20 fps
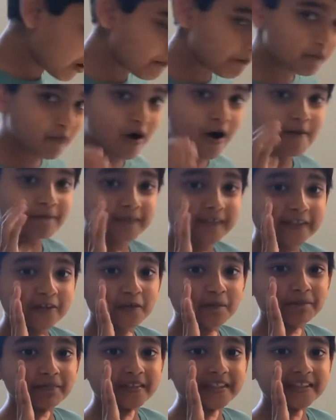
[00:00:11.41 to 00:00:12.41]
Mom, can
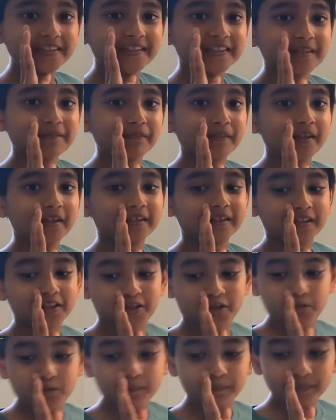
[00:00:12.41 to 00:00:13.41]
you please give me a
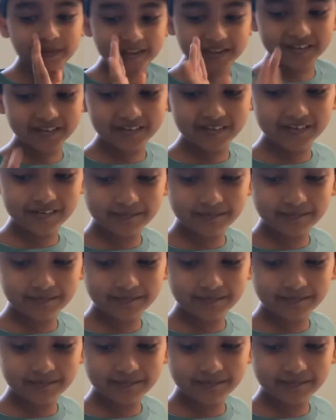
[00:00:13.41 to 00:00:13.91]
tissue, please?